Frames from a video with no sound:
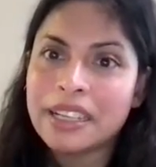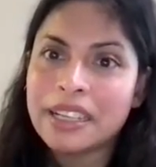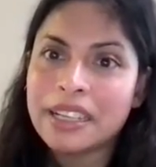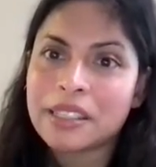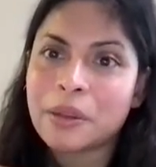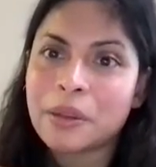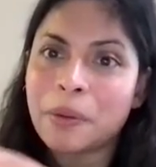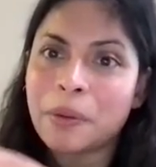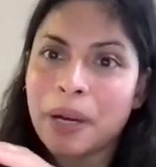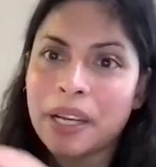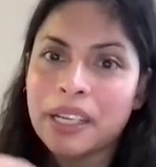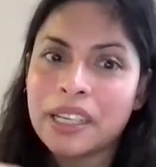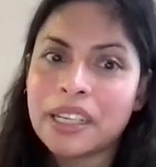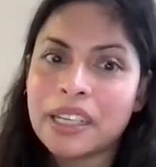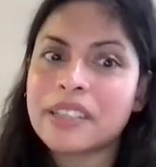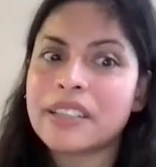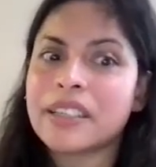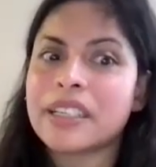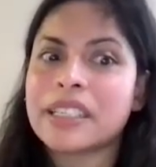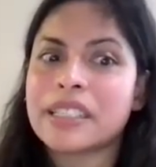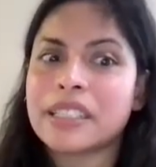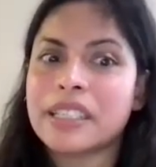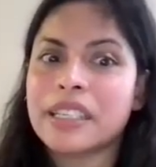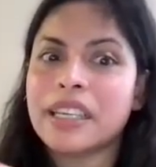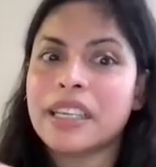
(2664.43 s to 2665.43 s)
it's quite
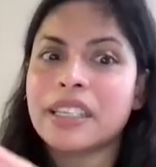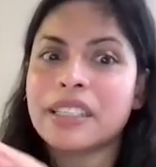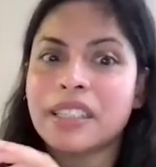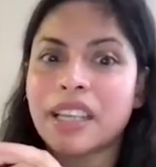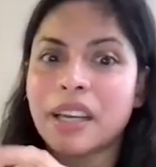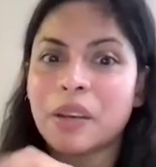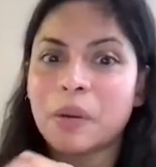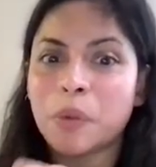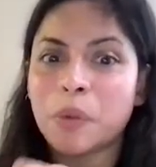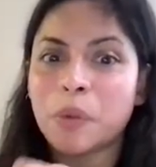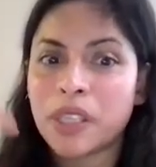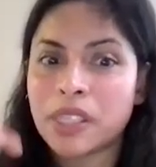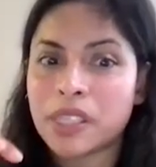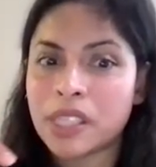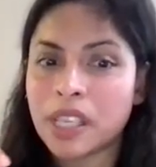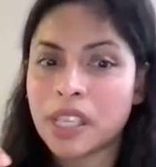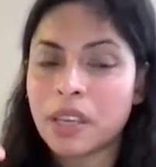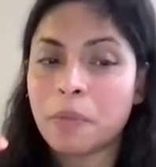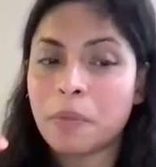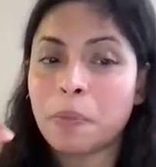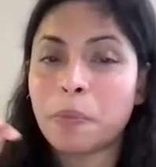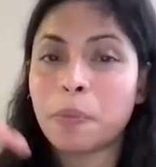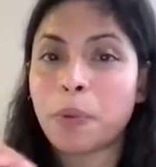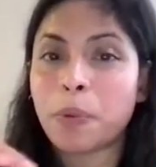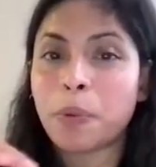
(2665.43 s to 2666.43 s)
interesting is that we
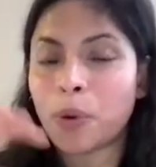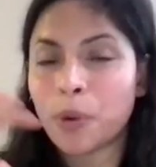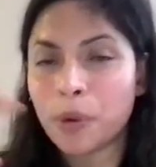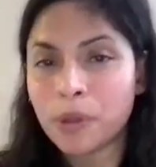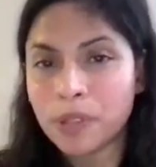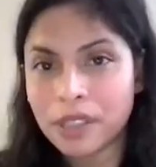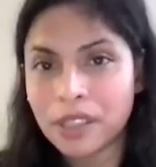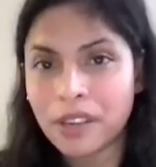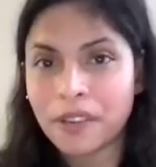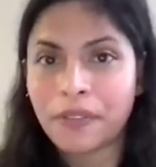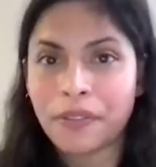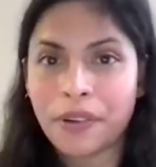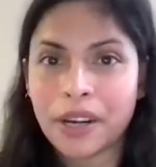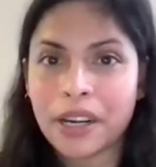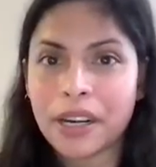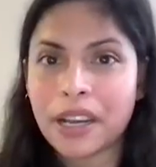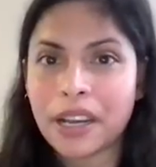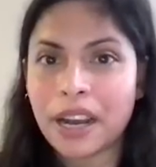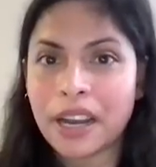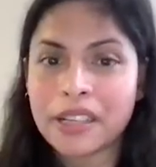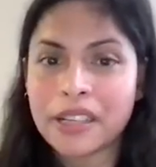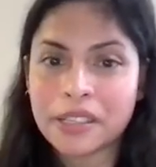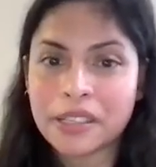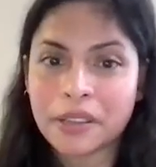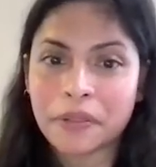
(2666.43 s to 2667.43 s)
see both different
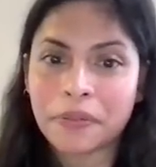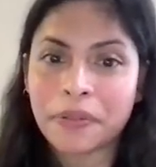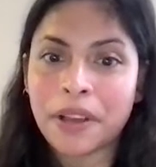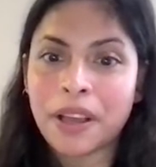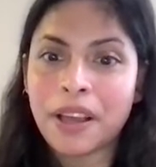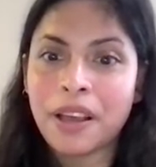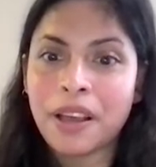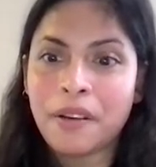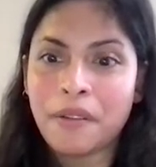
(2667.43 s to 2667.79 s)
kinds of